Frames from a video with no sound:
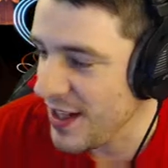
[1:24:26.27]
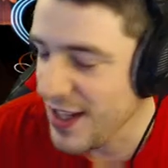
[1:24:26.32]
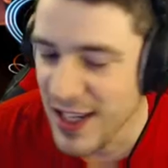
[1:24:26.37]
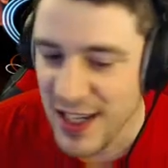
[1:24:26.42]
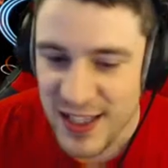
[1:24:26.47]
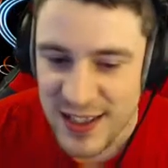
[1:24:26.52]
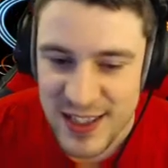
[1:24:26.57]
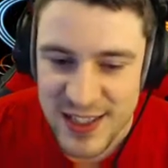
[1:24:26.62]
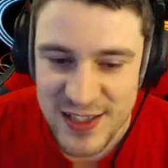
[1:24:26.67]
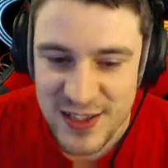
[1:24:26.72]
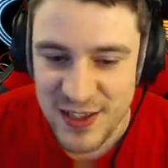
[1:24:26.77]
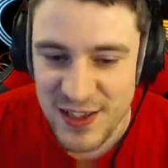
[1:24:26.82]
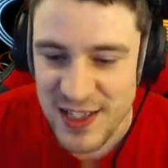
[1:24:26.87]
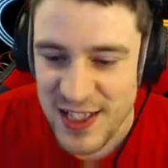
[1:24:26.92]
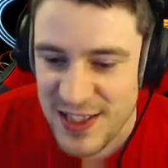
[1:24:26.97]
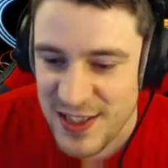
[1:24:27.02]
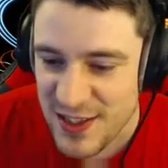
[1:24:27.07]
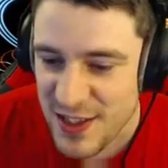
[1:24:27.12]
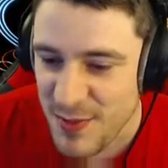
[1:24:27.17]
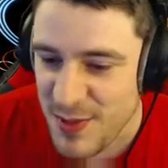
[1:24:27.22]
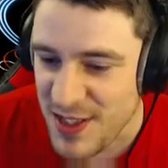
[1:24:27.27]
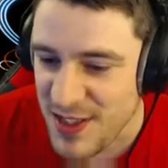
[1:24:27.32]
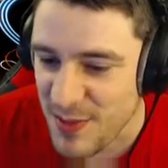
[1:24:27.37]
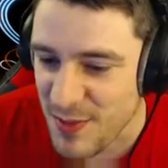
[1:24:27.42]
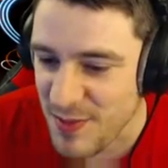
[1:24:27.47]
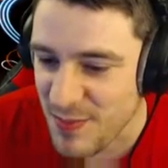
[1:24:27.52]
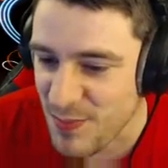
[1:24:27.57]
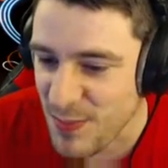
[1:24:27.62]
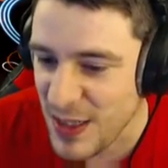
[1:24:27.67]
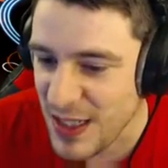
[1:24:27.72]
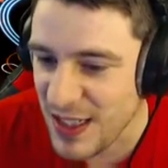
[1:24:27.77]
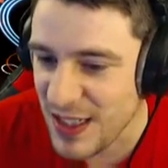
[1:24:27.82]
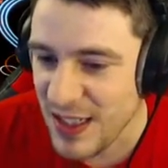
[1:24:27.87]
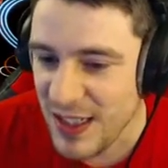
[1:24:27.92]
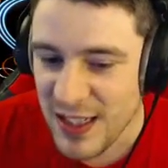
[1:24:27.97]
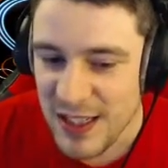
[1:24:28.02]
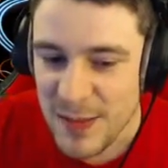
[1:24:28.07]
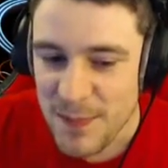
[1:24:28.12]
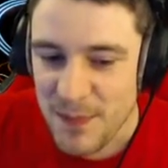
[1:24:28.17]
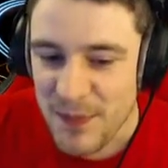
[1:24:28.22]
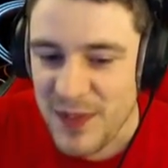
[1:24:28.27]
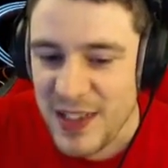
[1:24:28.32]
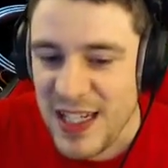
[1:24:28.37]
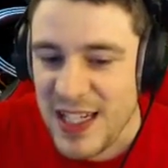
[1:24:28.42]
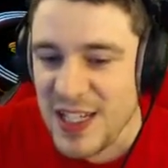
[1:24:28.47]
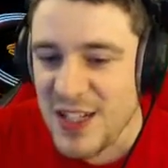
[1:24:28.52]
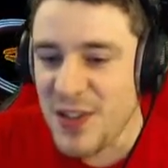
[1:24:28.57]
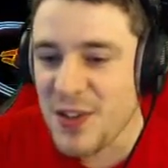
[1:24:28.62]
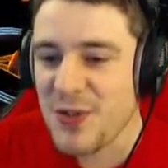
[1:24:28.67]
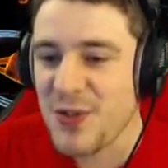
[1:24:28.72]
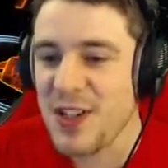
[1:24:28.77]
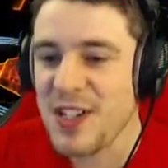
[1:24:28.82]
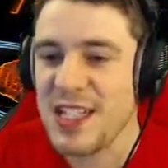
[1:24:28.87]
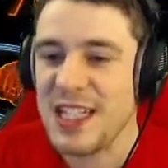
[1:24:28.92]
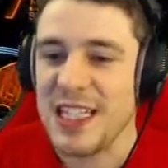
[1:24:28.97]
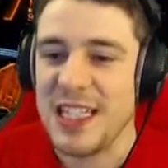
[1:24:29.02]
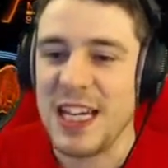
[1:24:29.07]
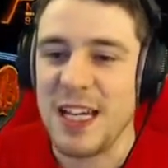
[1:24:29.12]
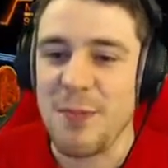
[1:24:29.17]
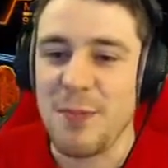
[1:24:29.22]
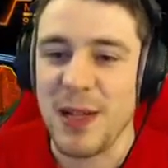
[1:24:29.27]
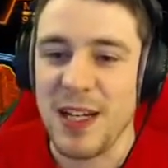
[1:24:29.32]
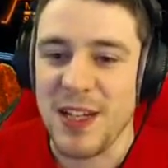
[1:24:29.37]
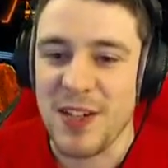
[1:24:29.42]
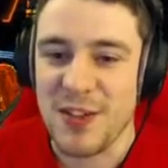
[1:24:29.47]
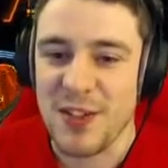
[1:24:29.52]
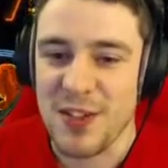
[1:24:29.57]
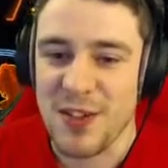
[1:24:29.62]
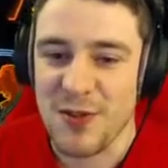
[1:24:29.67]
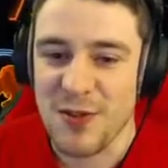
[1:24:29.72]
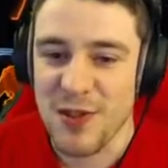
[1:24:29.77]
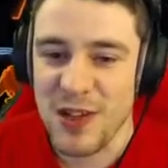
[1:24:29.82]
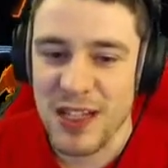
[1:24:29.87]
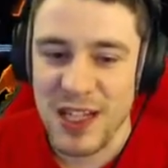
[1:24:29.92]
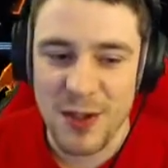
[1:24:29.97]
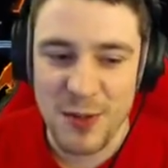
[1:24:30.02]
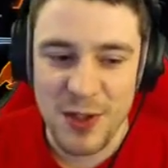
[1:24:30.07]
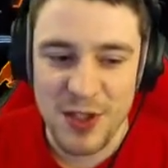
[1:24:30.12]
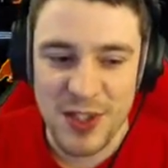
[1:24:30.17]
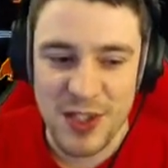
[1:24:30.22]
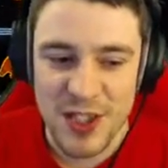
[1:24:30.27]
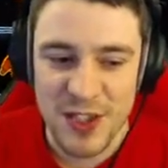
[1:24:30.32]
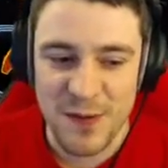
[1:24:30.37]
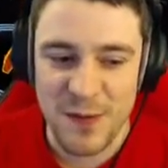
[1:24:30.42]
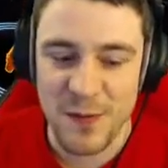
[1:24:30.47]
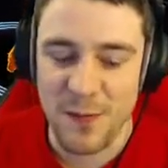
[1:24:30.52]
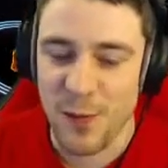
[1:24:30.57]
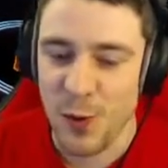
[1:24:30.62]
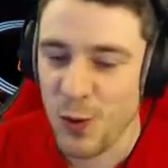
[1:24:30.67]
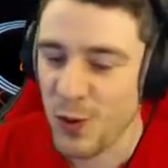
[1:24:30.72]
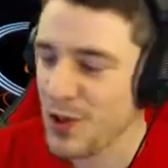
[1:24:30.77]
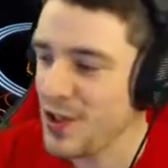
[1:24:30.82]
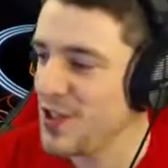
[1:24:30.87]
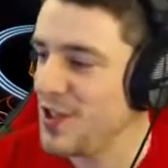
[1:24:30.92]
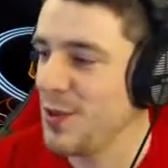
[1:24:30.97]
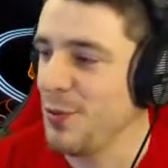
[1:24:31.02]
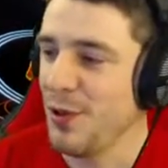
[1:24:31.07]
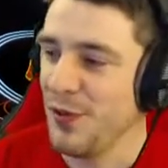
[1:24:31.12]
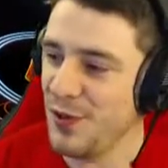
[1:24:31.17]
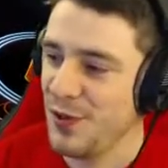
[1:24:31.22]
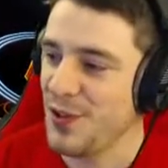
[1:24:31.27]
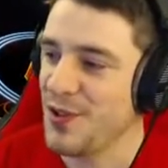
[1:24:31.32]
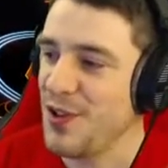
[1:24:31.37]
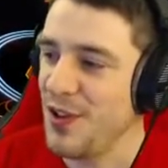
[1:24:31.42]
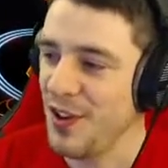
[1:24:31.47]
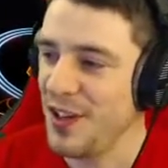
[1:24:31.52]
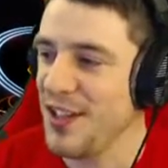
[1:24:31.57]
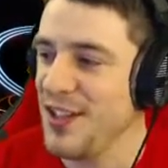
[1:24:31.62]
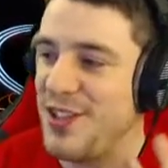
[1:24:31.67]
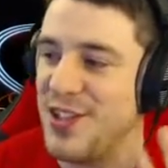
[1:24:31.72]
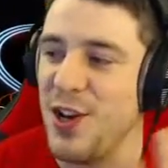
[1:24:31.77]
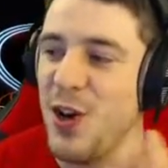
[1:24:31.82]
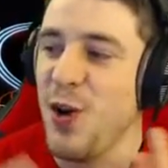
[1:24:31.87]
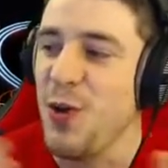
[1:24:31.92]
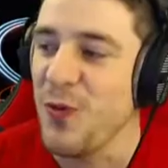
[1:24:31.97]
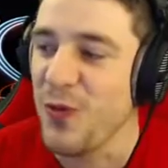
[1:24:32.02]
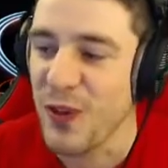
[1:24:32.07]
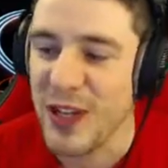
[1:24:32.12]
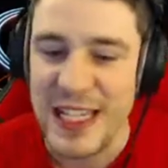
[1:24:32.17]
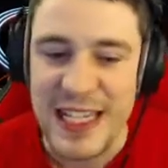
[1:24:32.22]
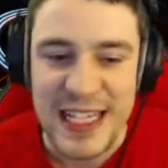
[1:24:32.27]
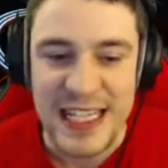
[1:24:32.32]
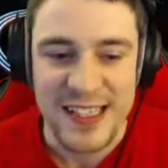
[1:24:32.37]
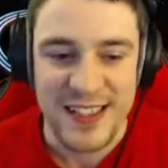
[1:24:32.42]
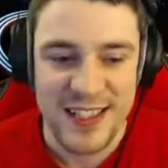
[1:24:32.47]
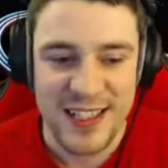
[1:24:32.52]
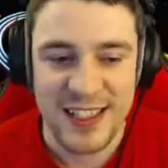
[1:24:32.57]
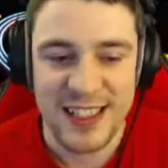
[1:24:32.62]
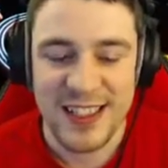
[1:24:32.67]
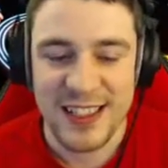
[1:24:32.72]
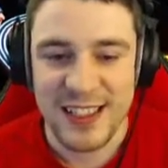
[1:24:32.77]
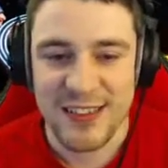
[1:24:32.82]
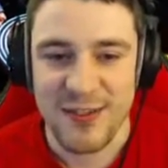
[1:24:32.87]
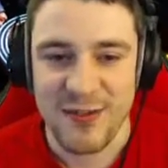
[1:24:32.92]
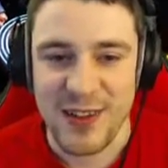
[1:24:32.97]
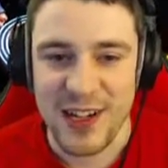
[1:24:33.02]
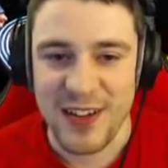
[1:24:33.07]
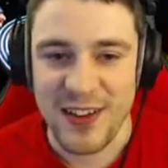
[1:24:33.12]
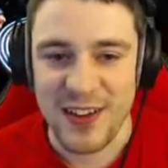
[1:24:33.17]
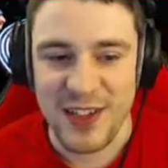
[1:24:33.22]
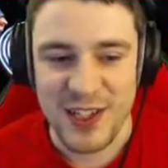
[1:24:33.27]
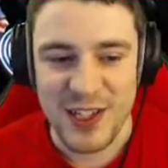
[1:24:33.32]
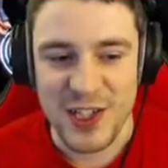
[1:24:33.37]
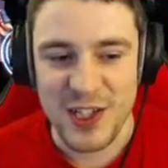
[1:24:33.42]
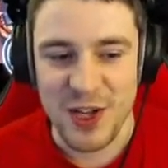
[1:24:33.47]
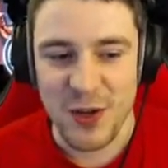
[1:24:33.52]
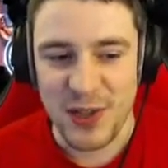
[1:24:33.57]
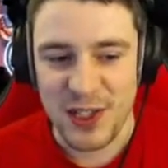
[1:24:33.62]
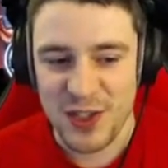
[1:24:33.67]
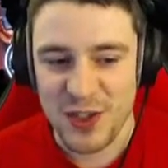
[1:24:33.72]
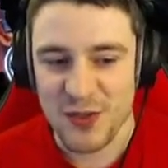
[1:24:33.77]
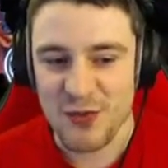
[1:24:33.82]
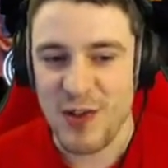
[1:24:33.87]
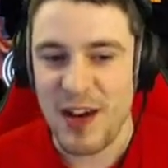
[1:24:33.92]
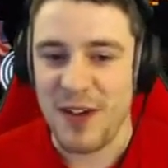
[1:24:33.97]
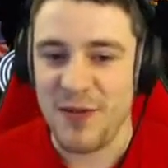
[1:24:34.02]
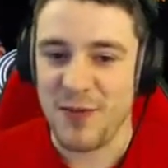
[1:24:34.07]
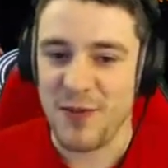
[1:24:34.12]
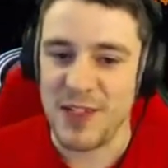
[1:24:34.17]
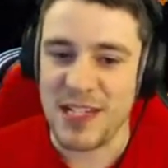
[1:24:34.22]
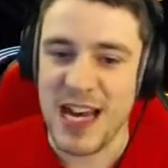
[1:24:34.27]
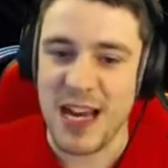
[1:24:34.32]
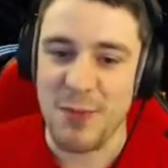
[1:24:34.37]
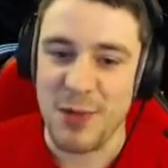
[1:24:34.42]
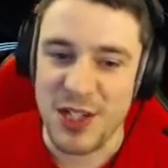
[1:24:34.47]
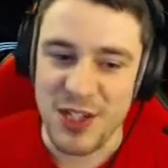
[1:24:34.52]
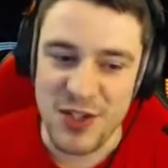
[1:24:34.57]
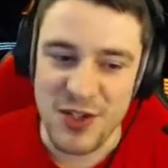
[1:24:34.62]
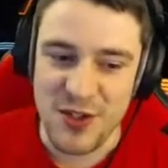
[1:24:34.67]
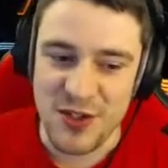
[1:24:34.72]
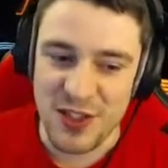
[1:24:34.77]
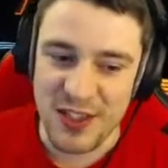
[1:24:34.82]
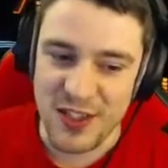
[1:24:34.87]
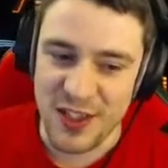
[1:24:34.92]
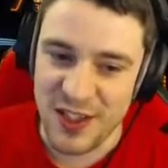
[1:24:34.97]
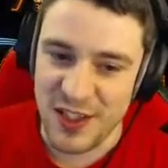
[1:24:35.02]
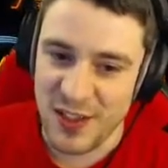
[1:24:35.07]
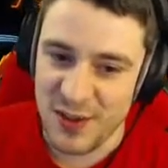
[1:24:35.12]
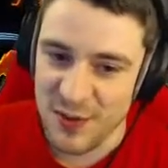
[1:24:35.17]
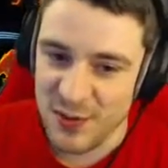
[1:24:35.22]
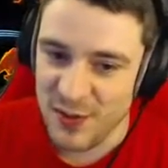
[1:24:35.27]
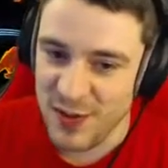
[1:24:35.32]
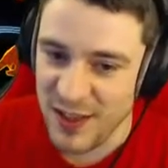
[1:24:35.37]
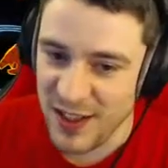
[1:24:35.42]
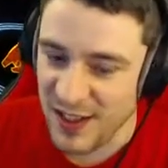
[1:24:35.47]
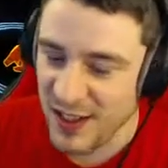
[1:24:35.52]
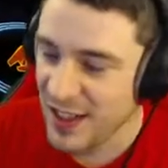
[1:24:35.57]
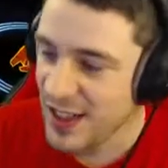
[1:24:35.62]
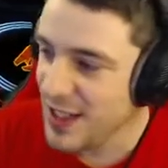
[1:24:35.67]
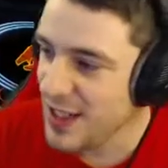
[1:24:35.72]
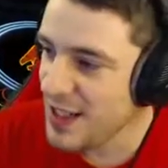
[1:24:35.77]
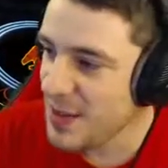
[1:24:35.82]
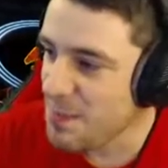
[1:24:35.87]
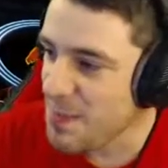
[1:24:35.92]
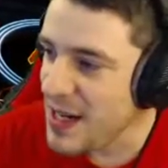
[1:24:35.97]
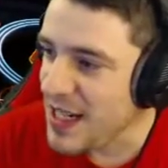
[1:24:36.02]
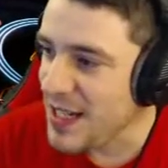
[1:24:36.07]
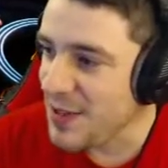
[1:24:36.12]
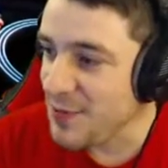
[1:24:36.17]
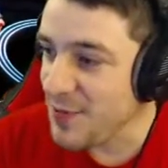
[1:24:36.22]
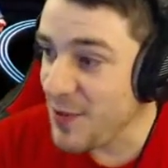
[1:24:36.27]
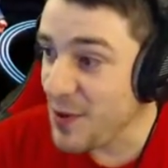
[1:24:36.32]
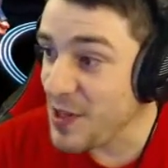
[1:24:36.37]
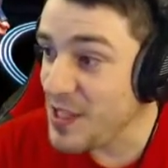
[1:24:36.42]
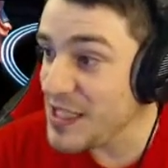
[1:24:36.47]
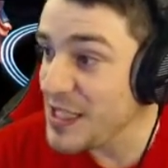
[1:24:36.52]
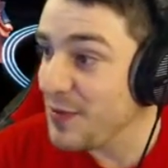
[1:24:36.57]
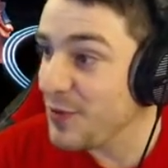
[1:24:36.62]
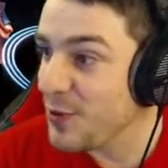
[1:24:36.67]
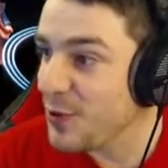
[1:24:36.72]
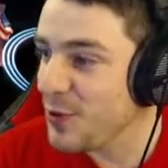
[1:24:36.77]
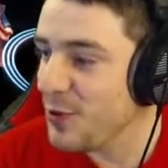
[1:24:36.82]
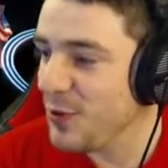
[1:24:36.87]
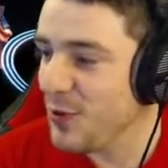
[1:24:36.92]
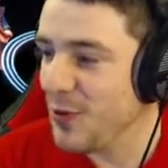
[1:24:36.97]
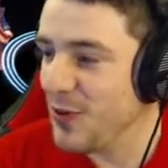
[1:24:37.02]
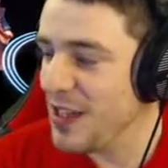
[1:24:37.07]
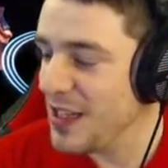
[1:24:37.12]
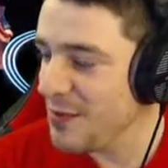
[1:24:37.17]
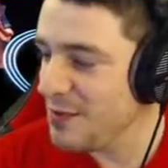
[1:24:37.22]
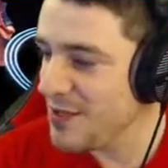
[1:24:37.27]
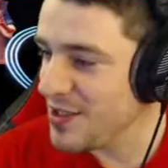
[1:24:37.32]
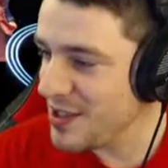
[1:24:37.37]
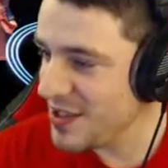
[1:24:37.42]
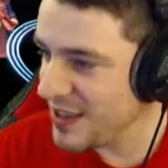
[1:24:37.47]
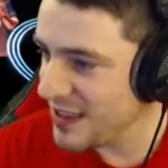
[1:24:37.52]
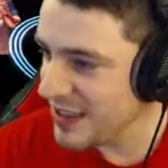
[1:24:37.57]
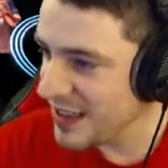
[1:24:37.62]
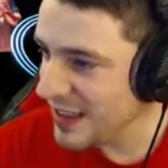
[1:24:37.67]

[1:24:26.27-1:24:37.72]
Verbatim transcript: that's gonna be some interesting gameplay you can do around that, where you can just force some of your targets to overheat rather than just going straight for damage. You can kind of make it very difficult for them to